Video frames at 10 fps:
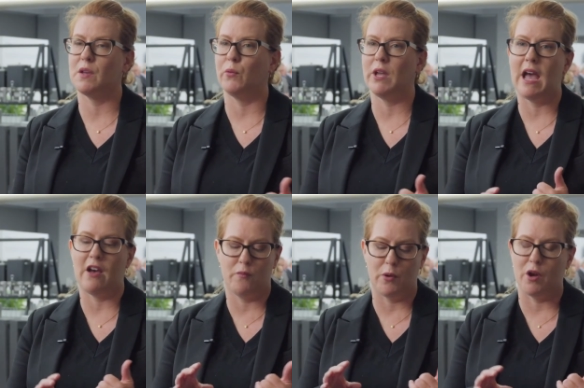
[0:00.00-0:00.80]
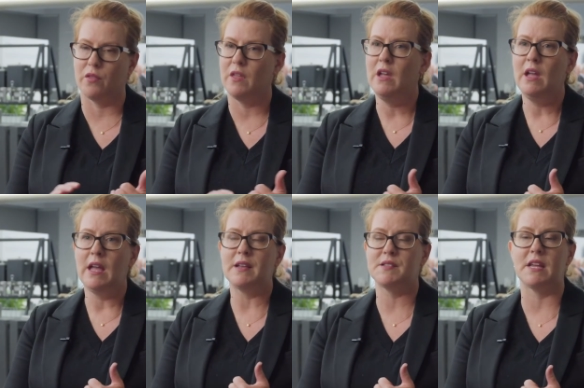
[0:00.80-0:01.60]
So we have both
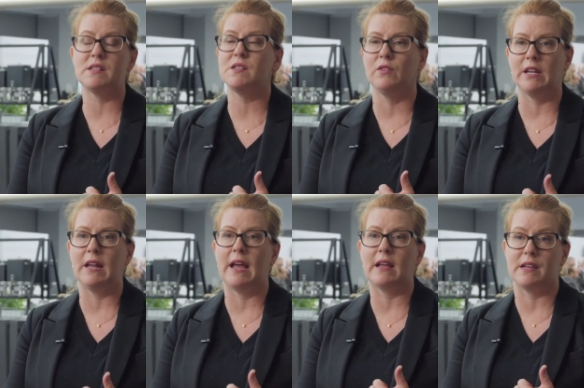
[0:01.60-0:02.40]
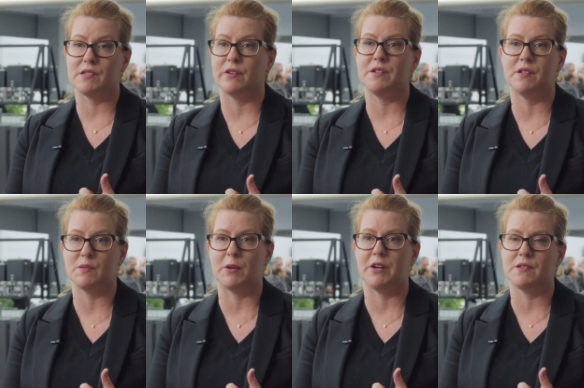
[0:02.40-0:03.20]
extensive LINAC SRS
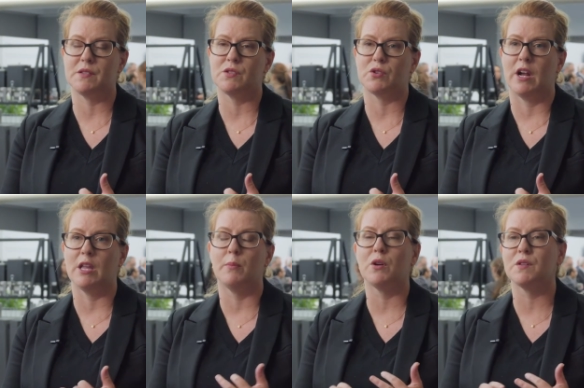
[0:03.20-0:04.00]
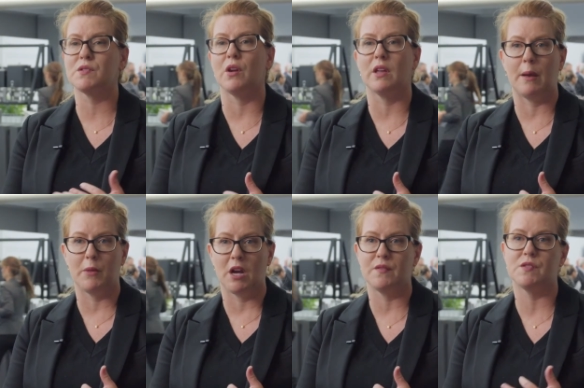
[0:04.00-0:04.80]
experience in Australia, but also
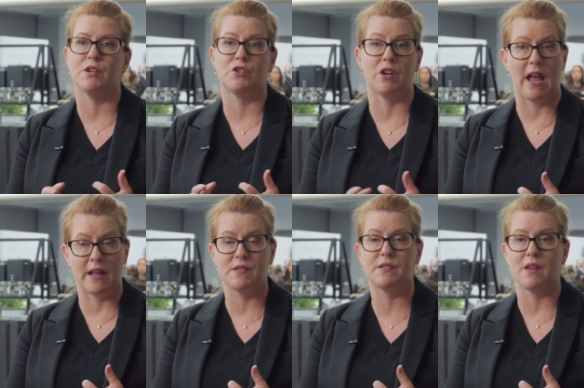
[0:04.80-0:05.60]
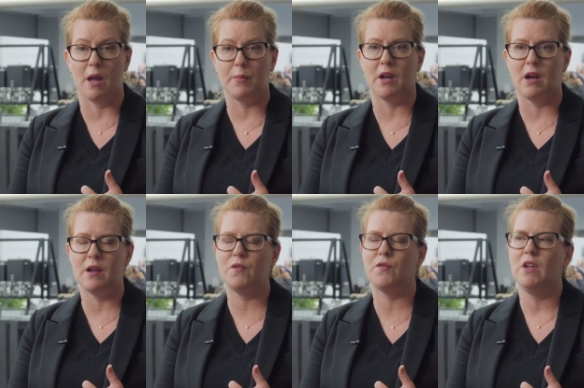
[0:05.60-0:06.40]
gamma knife surgery and cyber
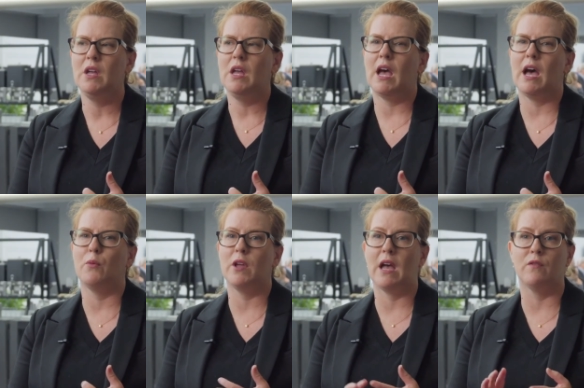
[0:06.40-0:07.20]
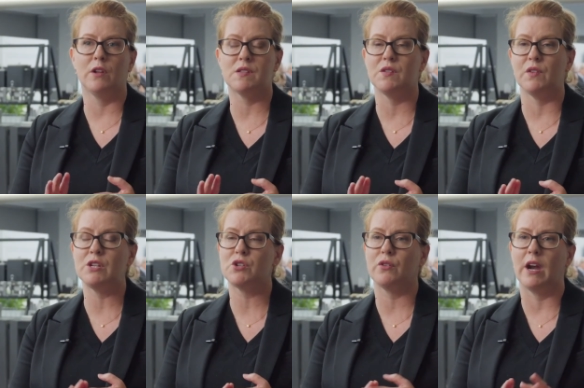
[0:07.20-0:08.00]
knife. Uh, we have lots of
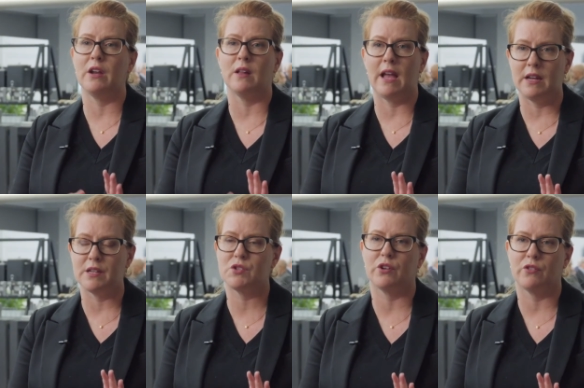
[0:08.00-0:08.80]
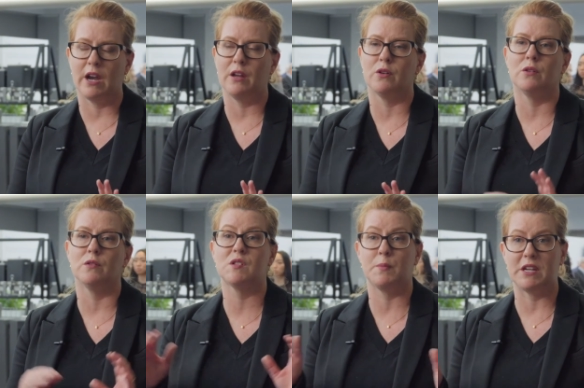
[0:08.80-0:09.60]
intracranial and
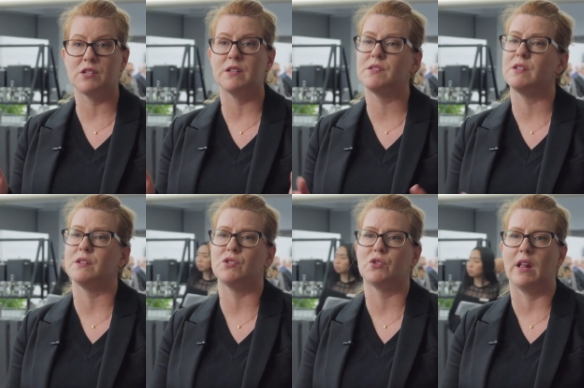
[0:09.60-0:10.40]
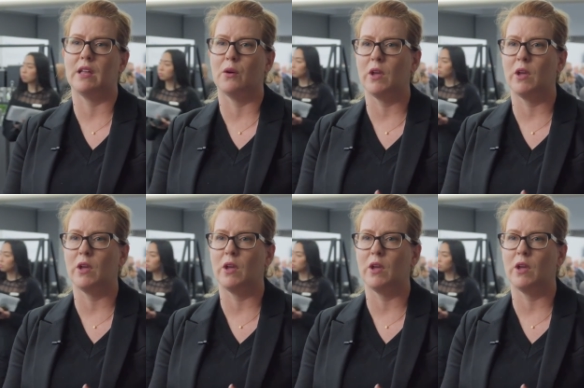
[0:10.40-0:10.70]
extracranial specialists in Australia.